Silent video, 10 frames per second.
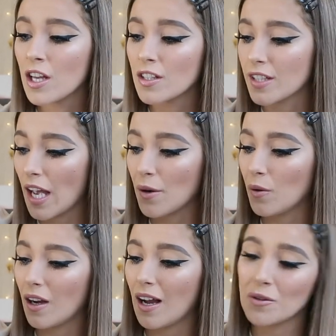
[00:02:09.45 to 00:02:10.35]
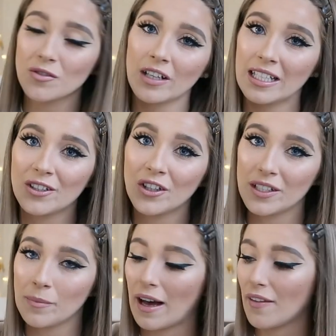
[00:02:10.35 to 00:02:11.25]
So I was really gutted
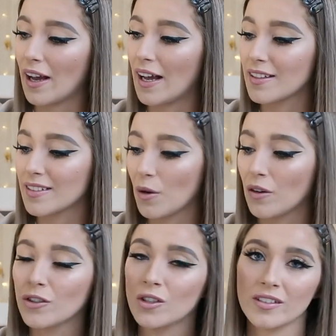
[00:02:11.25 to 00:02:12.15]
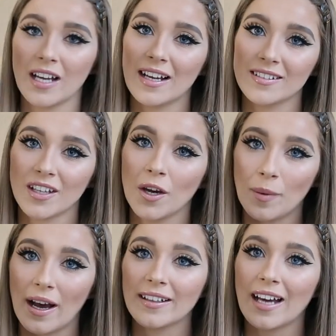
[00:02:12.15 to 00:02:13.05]
about that. So of course I had to go
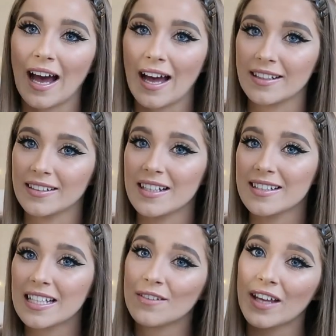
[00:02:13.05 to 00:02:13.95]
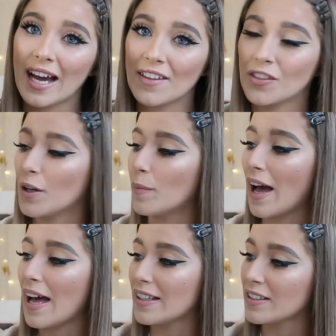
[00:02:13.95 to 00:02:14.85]
back and see if they had them,
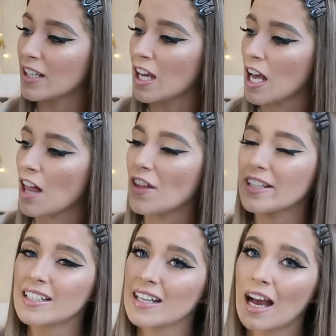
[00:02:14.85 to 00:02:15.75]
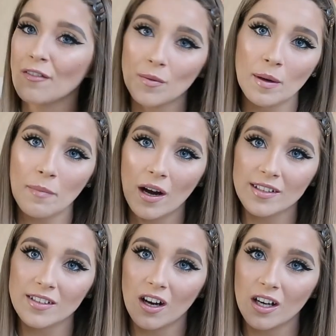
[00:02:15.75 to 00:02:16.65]
and they didn't have them in my
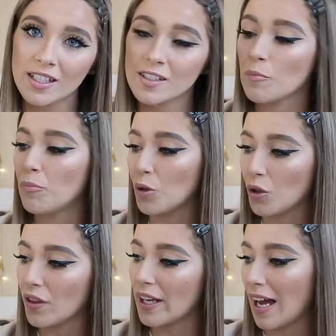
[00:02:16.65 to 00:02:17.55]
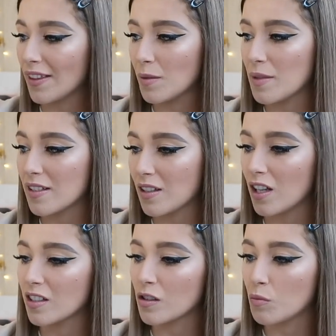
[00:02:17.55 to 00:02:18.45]
size, but they had them in
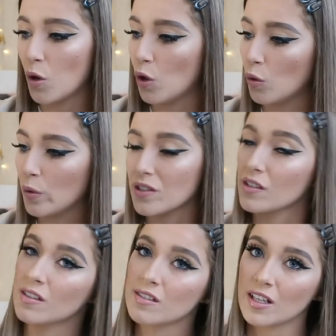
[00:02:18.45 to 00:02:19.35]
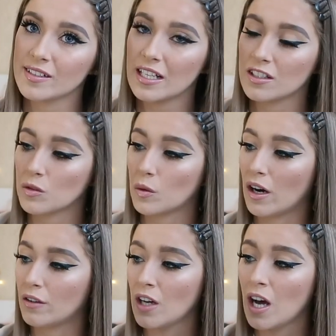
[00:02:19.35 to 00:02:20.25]
size small, which is a size 10 to
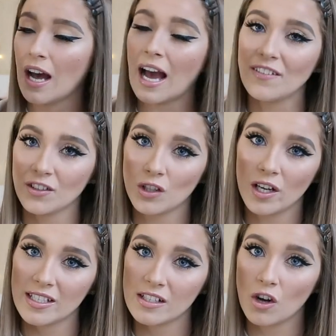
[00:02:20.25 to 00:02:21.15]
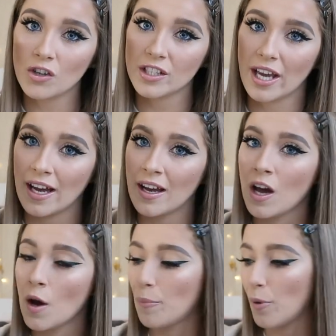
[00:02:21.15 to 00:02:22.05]
12. Haven't tried these on yet,
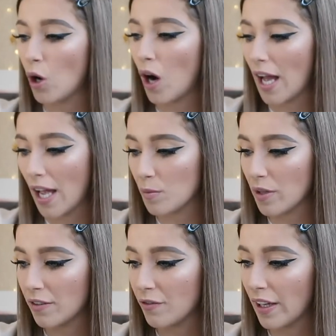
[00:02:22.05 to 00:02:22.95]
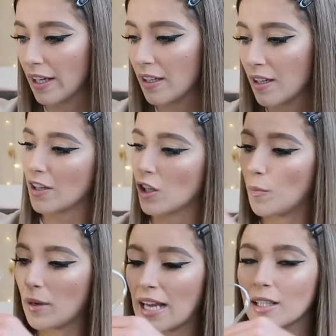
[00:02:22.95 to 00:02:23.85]
but I hope they fit. I got
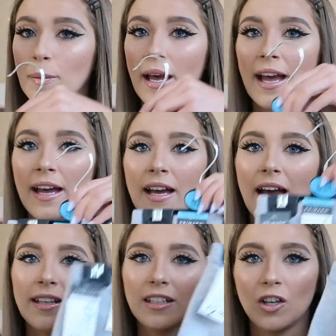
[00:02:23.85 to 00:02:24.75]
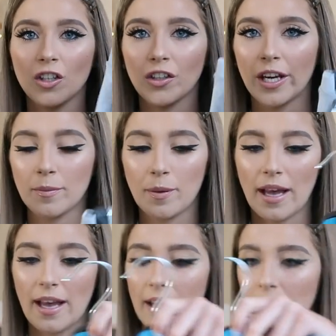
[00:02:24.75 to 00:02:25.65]
a black pair and I got a grey
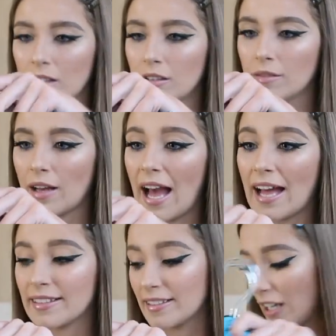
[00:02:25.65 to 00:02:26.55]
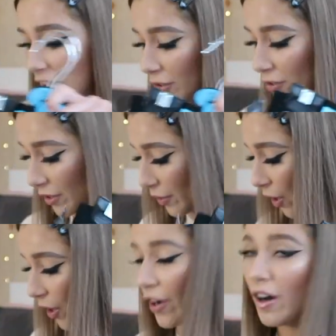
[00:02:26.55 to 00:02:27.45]
pair, and I also
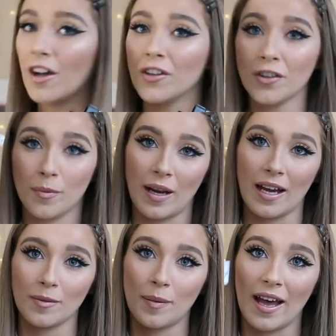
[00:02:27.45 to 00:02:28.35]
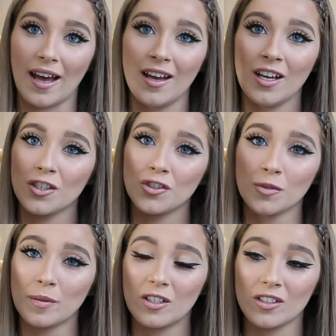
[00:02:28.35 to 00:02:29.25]
got another black pair
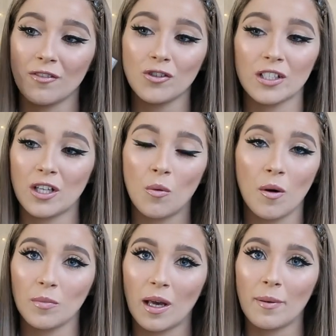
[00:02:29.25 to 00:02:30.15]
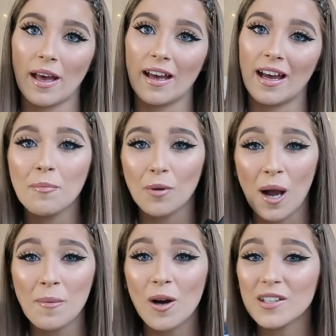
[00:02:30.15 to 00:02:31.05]
just because I've already got one black pair. And
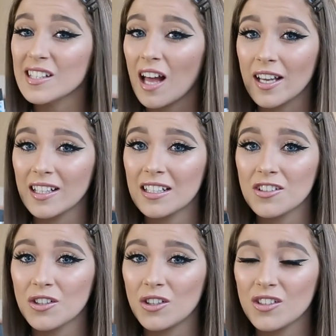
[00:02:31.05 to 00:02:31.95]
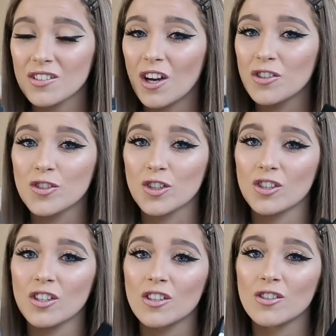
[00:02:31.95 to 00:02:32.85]
Primark cycling shorts are
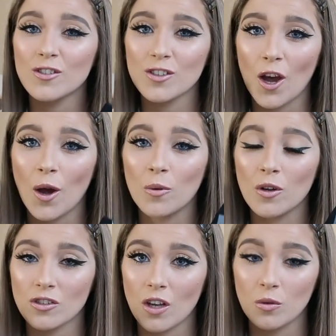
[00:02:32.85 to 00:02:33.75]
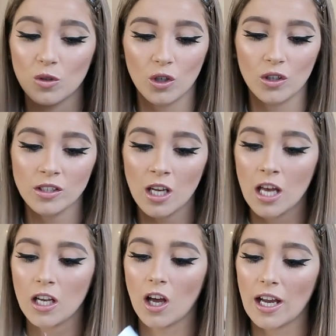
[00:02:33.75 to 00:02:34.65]
just so good.
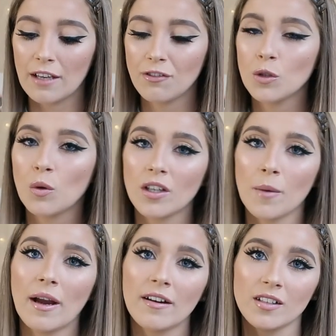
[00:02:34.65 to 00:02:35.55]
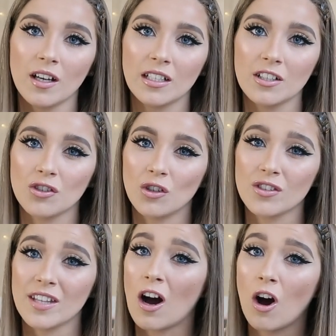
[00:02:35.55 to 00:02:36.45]
Like, if you want a pair of cycling
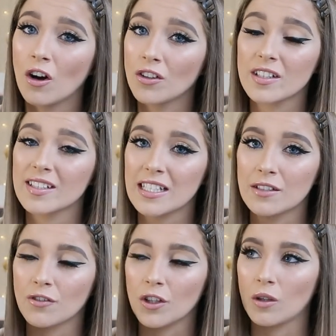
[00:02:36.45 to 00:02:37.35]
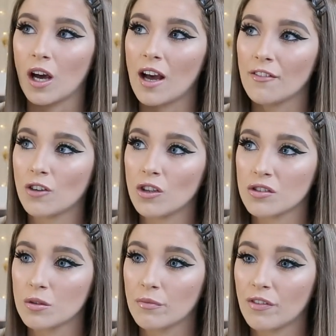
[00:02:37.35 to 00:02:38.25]
shorts that aren't see-through, like I've got
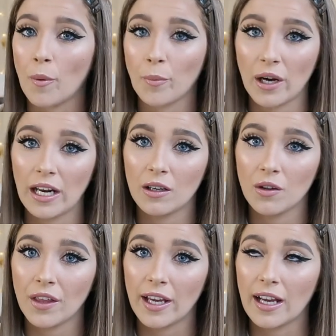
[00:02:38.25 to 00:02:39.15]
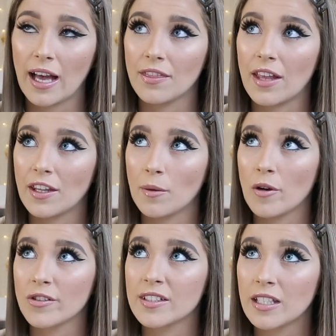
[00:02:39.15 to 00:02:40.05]
some from Pretty Little Thing and they're the
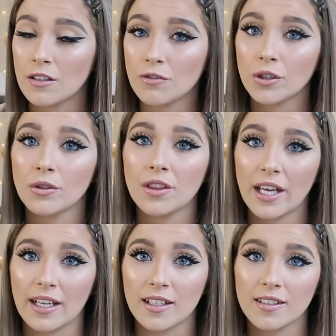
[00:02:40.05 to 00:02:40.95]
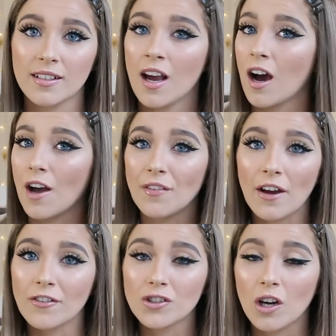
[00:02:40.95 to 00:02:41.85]
most see-through things I've
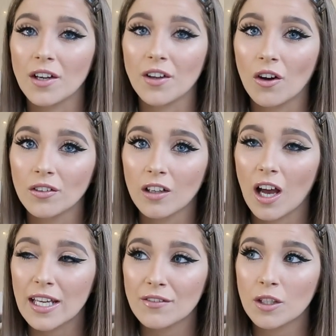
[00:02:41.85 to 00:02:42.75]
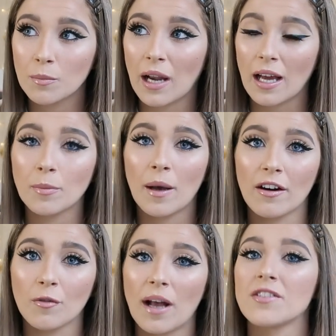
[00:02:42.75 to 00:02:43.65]
ever tried on. Like, even the black
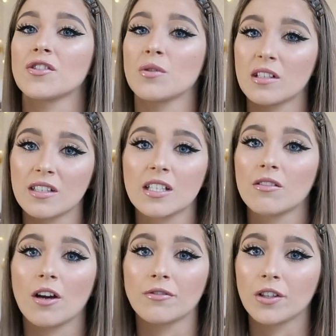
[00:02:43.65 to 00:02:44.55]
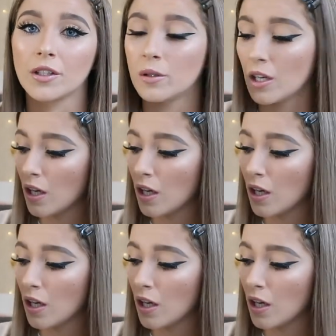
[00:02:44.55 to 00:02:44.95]
pair of pants you can see right through.